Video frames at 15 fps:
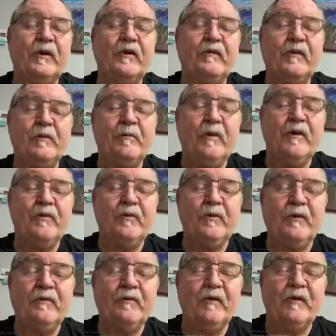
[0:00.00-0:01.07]
and he
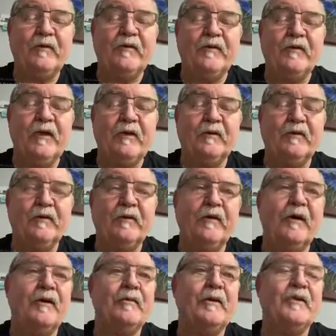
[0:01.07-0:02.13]
was one of the last of the
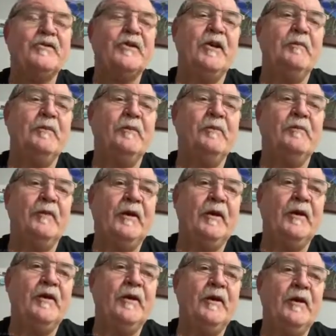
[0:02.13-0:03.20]
surfers to give up on
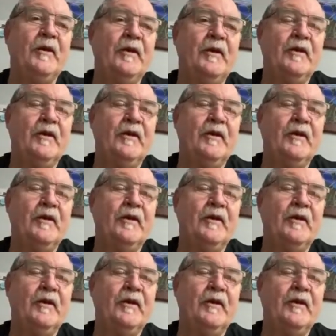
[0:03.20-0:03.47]
twin fins,